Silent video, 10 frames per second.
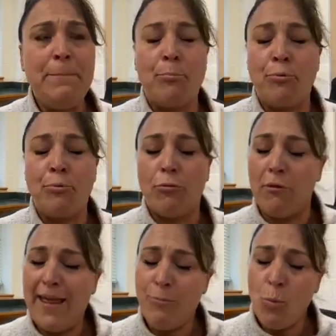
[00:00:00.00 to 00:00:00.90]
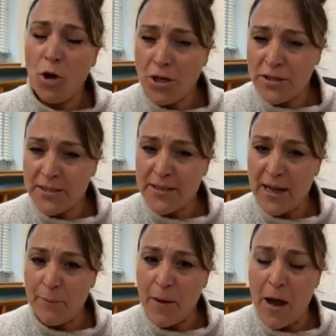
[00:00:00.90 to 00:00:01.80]
breath works
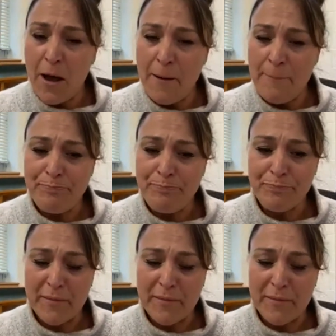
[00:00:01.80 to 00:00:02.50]
um,